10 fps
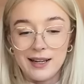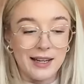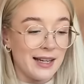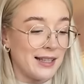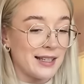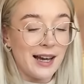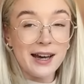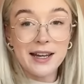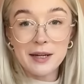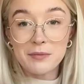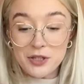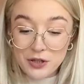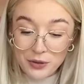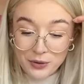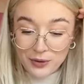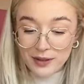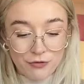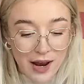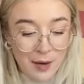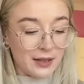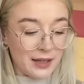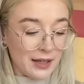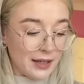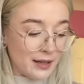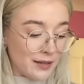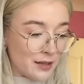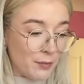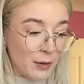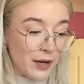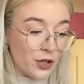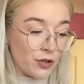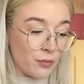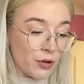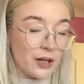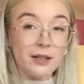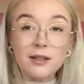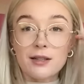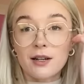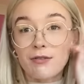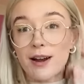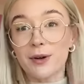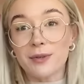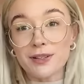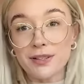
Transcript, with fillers: it is time to wrap the sublimation prints around